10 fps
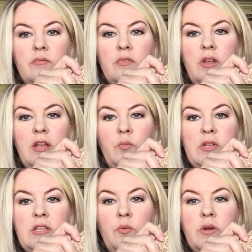
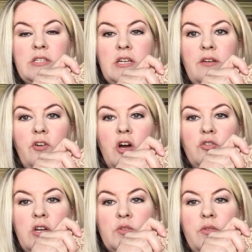there wasn't enough
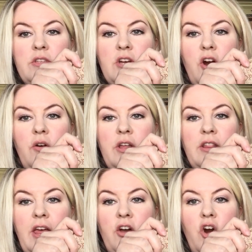contrast with this already
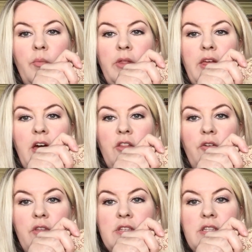like caramely color
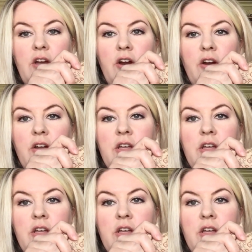that's there.